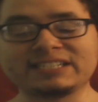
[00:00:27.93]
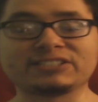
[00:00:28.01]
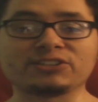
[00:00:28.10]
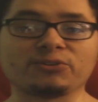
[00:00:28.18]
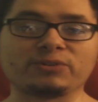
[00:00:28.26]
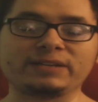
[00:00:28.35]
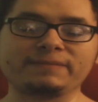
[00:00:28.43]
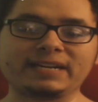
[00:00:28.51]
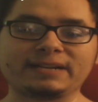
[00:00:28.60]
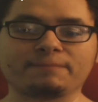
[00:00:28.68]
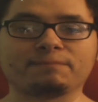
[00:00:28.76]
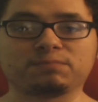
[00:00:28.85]
So
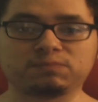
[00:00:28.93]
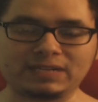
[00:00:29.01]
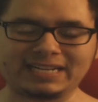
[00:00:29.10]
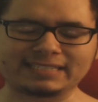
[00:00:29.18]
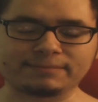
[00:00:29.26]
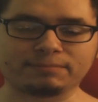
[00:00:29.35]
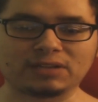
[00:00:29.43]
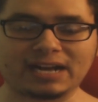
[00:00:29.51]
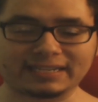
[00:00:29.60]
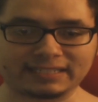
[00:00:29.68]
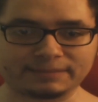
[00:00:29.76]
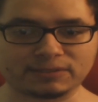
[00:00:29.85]
he has a
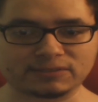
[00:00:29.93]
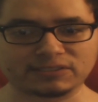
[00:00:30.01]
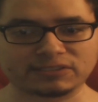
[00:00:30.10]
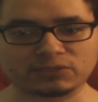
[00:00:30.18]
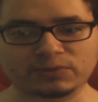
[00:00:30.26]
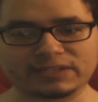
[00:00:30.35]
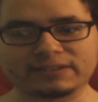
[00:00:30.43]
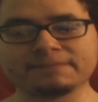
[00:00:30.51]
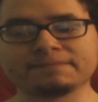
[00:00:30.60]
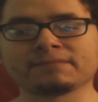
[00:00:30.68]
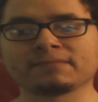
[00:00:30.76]
blog that he posts on Twitter,